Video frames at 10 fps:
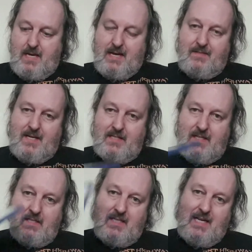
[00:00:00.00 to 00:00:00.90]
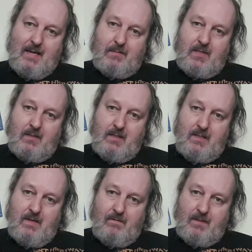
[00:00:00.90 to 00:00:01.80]
and that is the absolutely
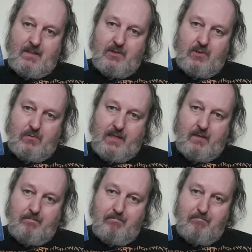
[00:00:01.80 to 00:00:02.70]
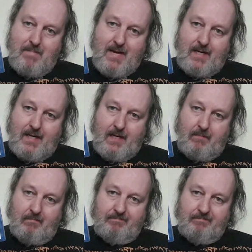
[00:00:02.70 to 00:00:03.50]
lovely little story Mannequin.